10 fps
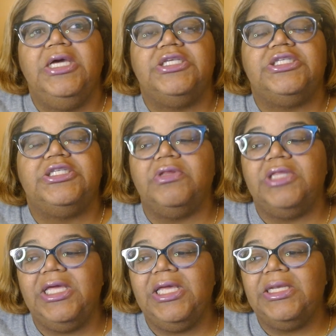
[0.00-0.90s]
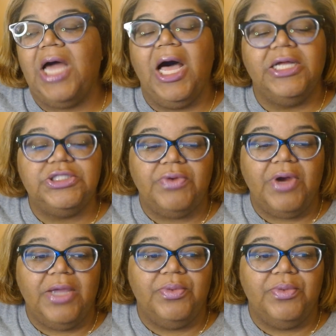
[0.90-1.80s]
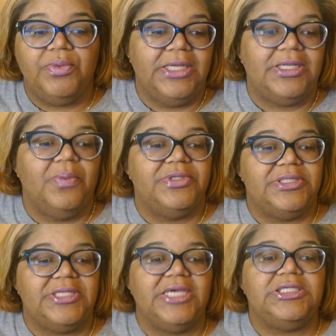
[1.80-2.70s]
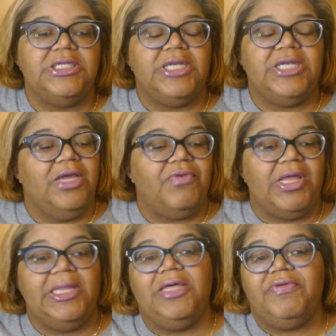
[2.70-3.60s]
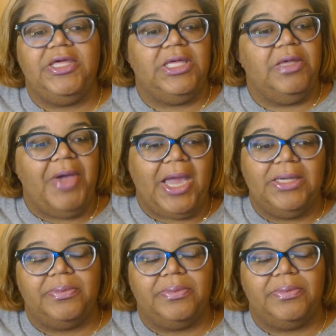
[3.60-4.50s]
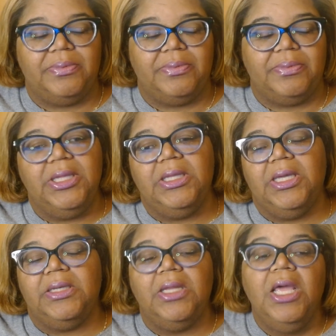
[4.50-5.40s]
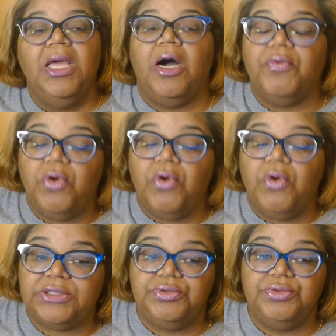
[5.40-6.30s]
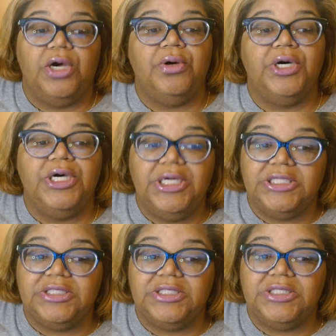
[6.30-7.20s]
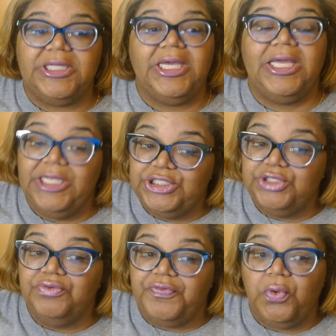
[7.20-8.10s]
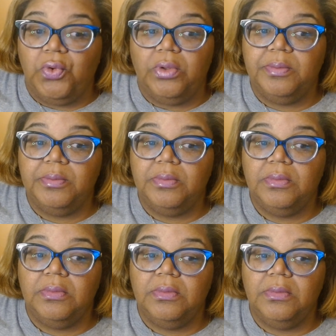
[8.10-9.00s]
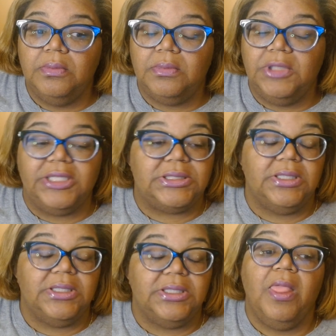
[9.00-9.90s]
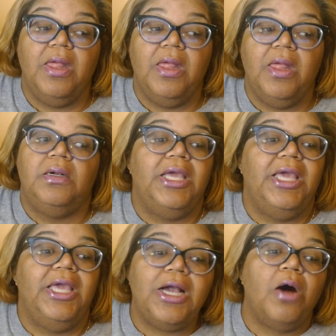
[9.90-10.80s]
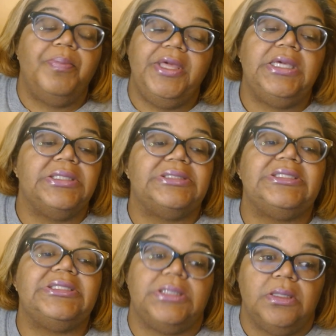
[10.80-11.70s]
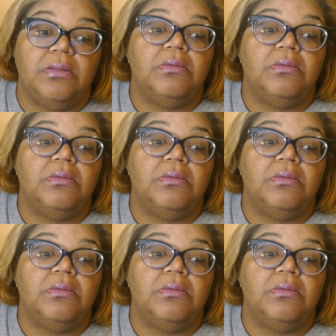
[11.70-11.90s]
So then Andre, when they get done with the session and they get ready to leave, KeKe packing up the baby, and of course, you know, her husband is there in his uniform. Listen, he gonna be consistent.